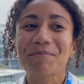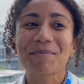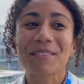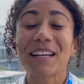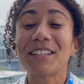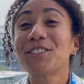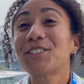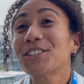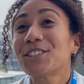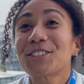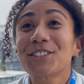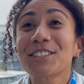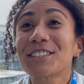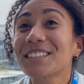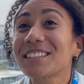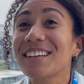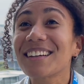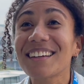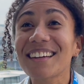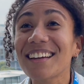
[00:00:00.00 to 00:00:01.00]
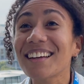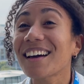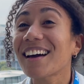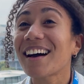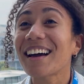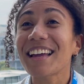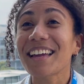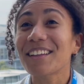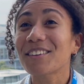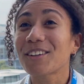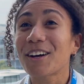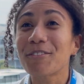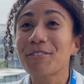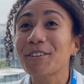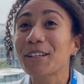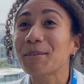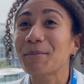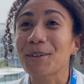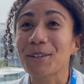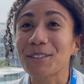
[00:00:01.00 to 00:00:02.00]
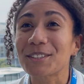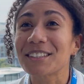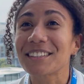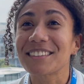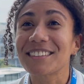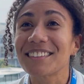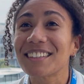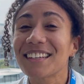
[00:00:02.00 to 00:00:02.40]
And she's just a lovely person.